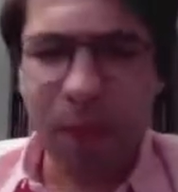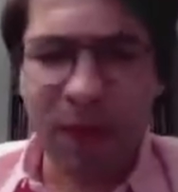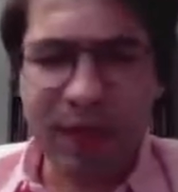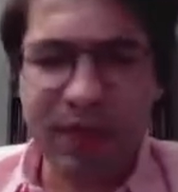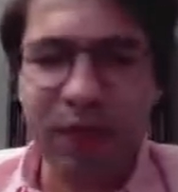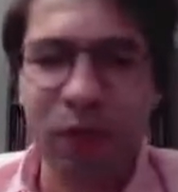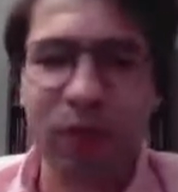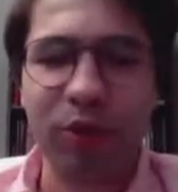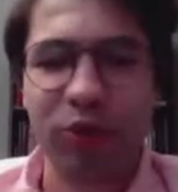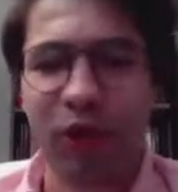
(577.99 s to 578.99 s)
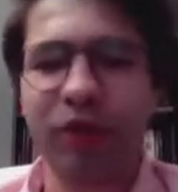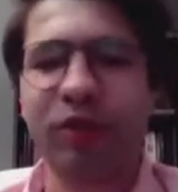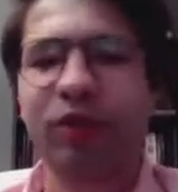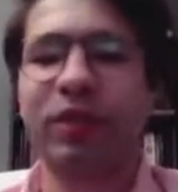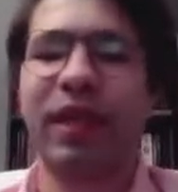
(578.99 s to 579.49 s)
But instead, what I'm going to try
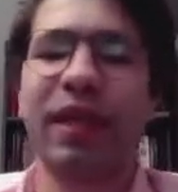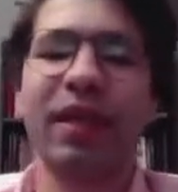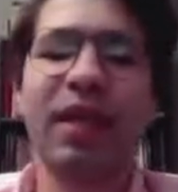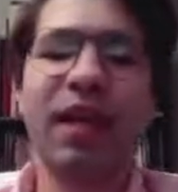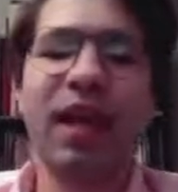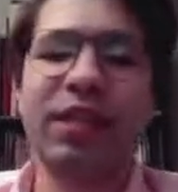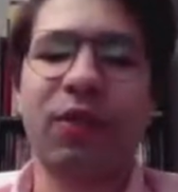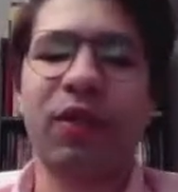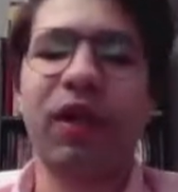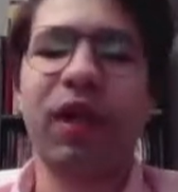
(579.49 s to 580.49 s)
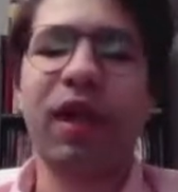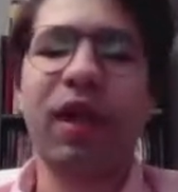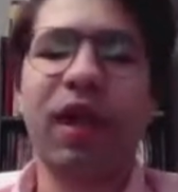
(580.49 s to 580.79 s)
to do today is I want to